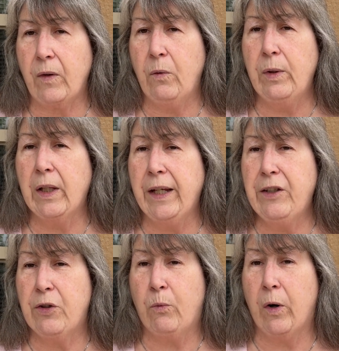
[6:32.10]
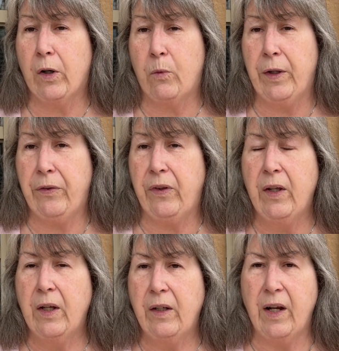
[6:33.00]
would like to work with,
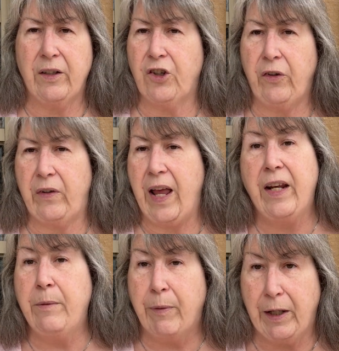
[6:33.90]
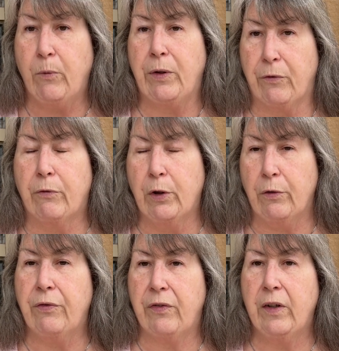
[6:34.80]
not just anybody with a
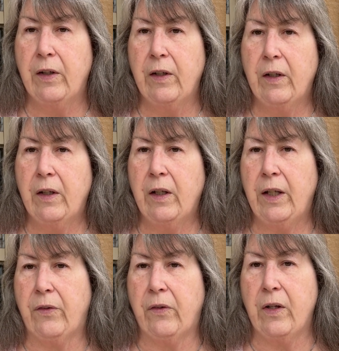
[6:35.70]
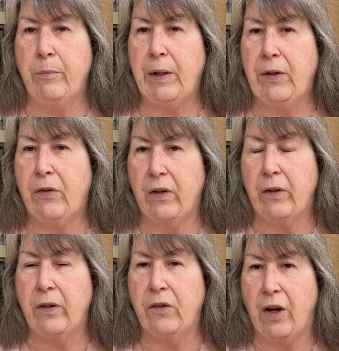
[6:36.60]
roof. It's going to be
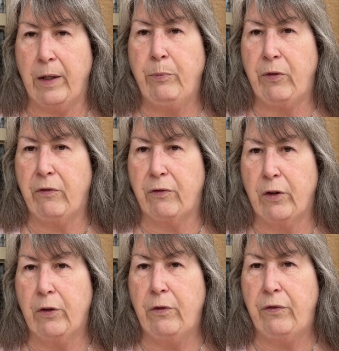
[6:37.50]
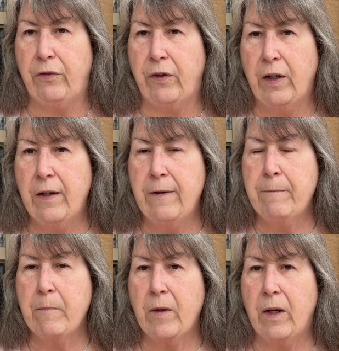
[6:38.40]
certain types of roof,
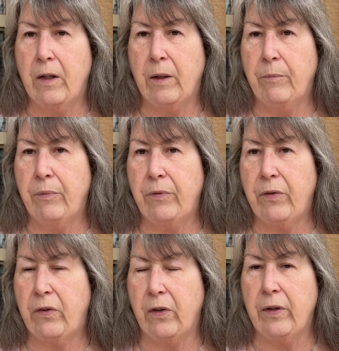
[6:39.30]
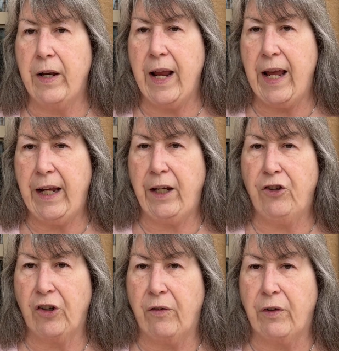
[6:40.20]
certain
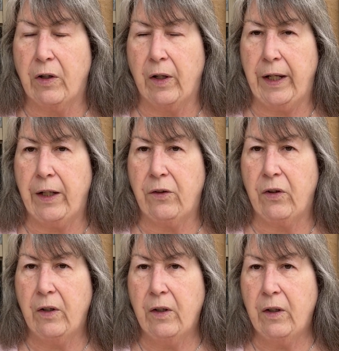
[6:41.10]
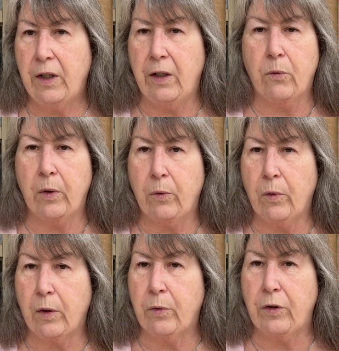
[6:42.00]
age of client. You don't want to
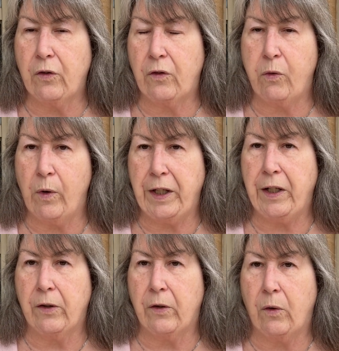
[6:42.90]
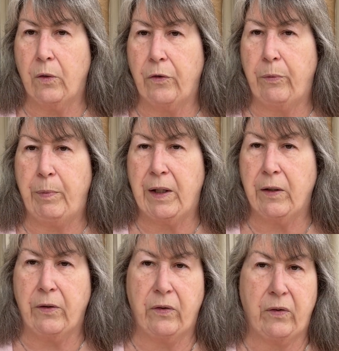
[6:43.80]
work with 20-year-olds,
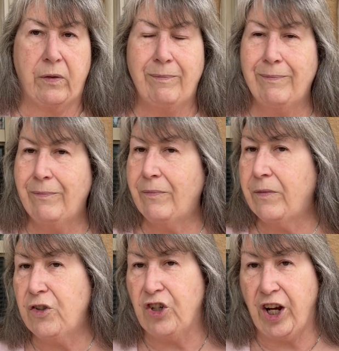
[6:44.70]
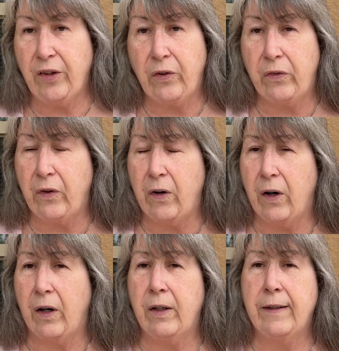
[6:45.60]
because chances
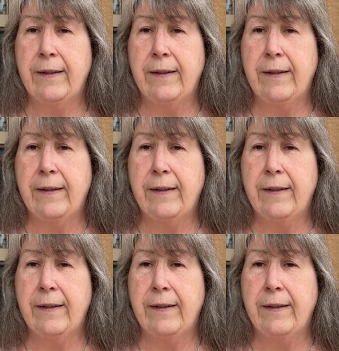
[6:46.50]
are,